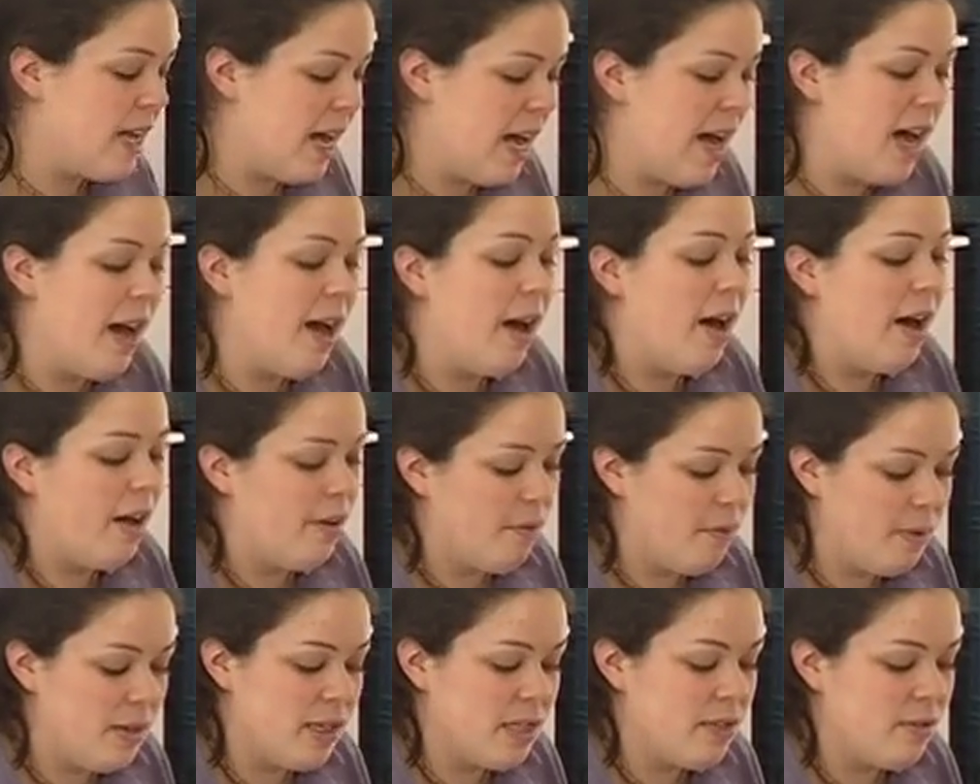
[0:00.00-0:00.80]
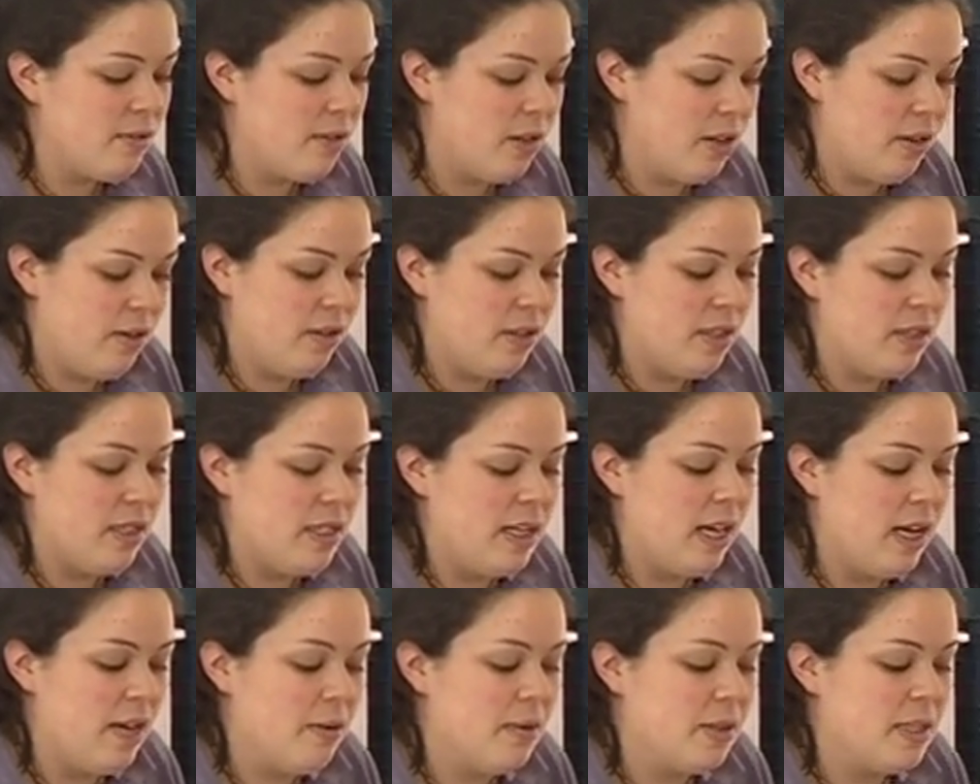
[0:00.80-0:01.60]
Yeah, we
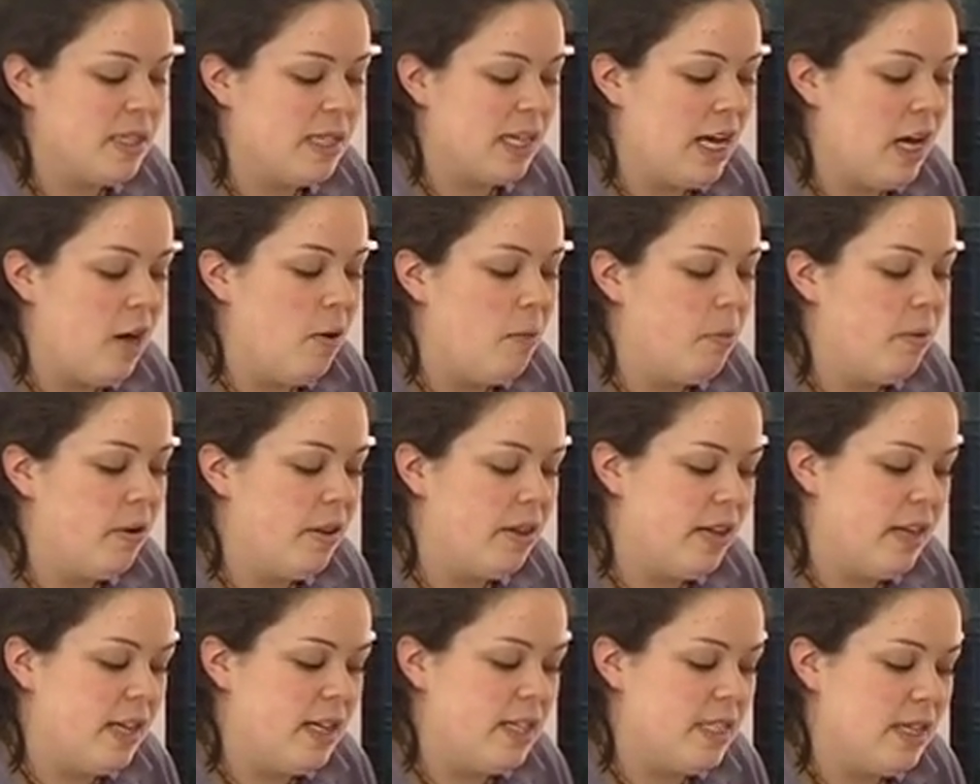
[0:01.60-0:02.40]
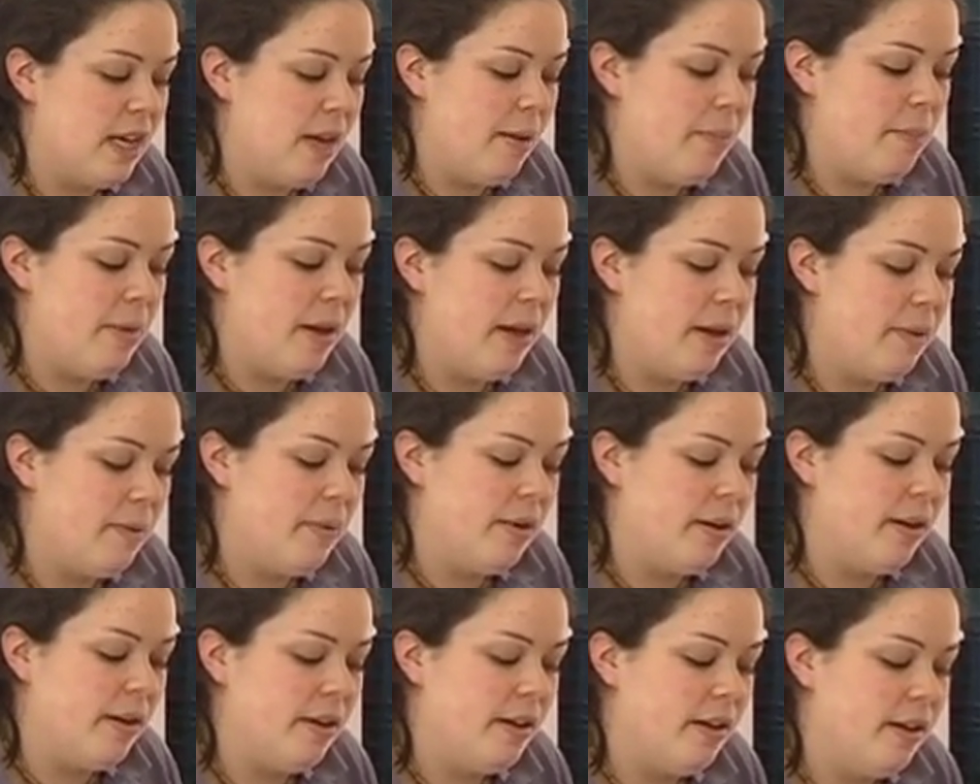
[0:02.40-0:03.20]
take it with a scalpel and then
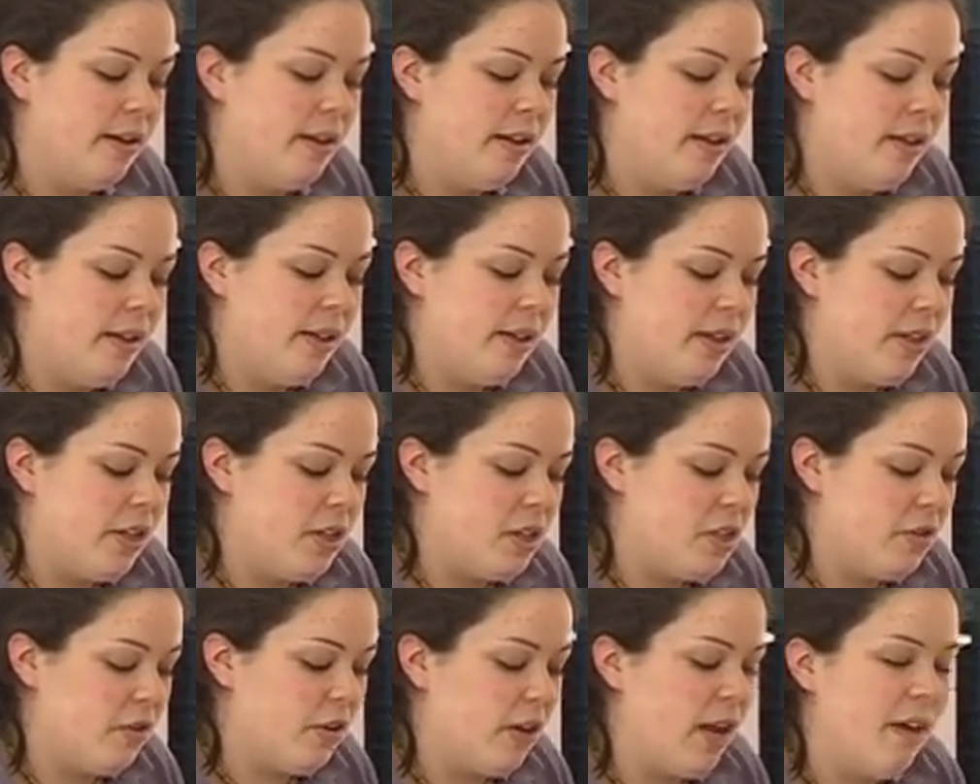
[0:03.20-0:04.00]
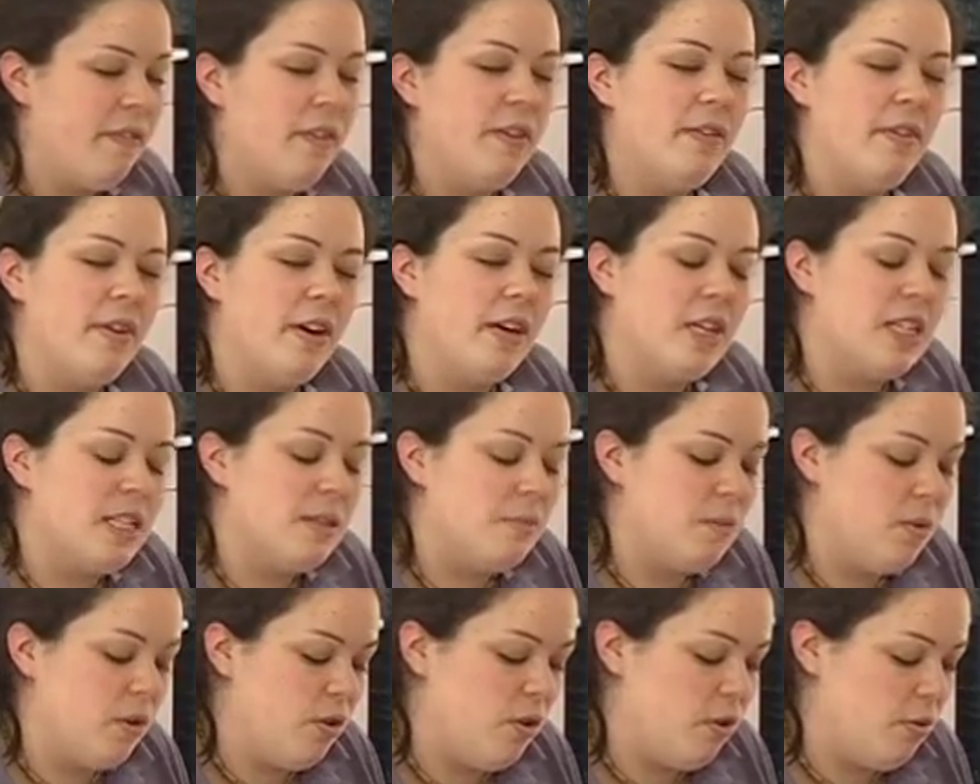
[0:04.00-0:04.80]
sandpaper, because you've got to have it very
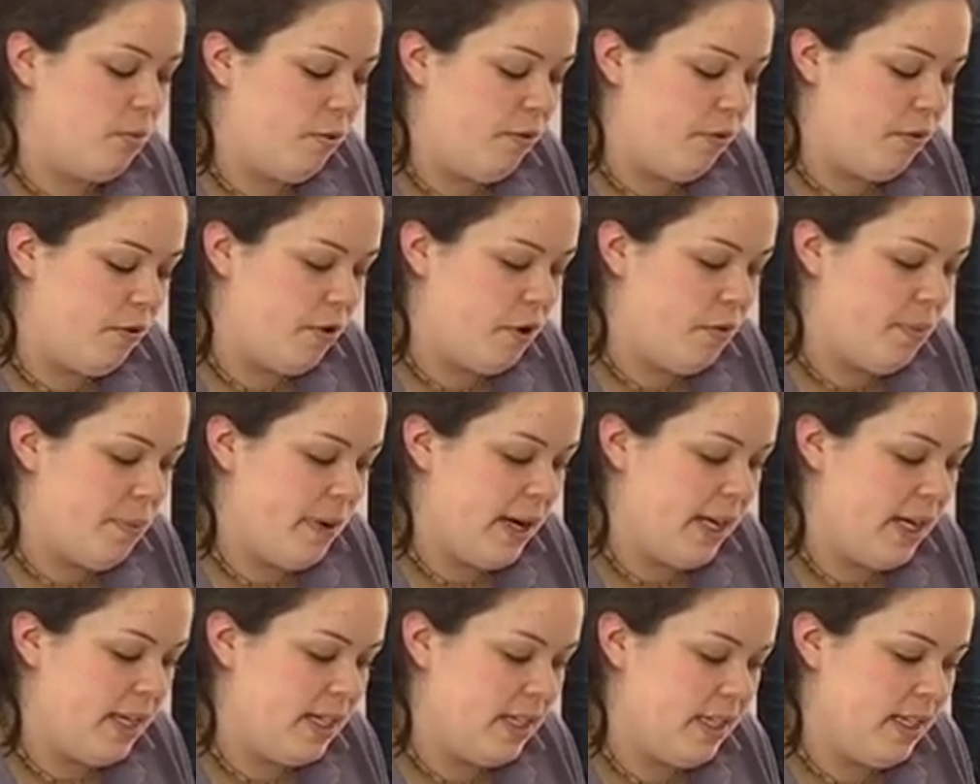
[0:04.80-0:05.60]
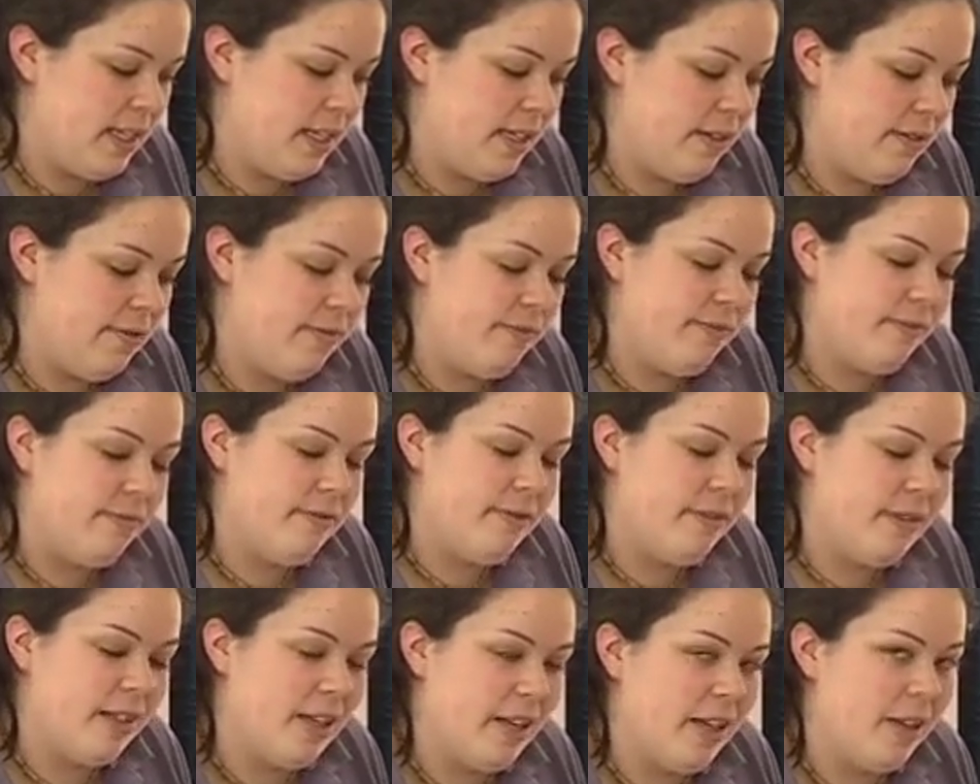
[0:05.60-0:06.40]
smooth before you paint it,
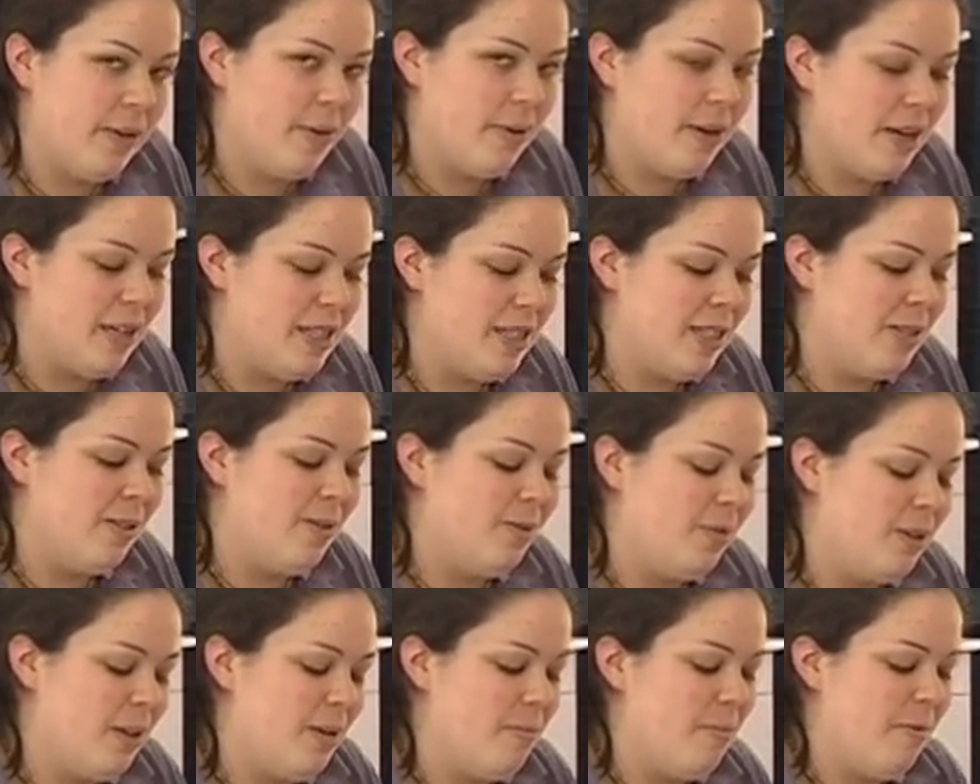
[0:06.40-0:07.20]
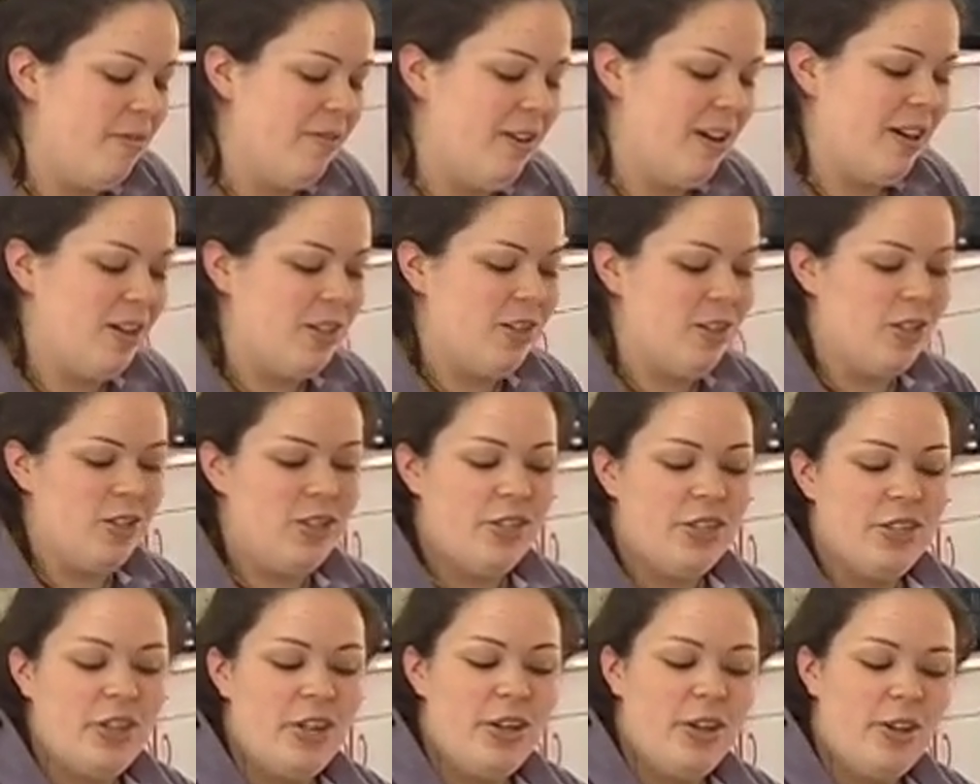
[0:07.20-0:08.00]
otherwise all the imperfections
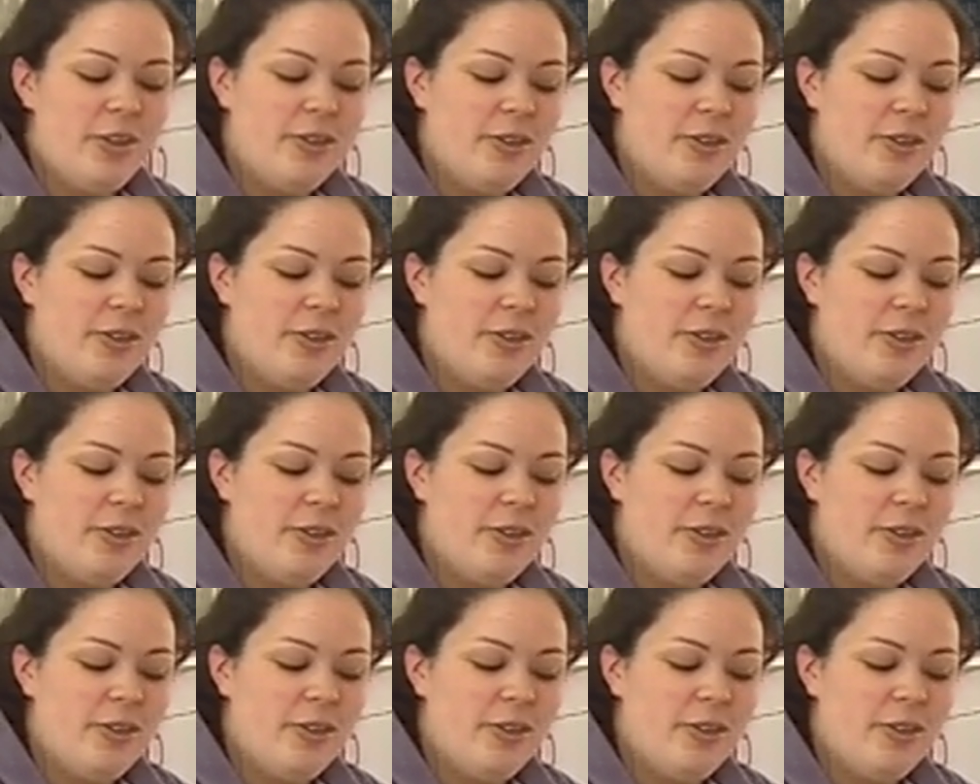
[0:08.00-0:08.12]
show.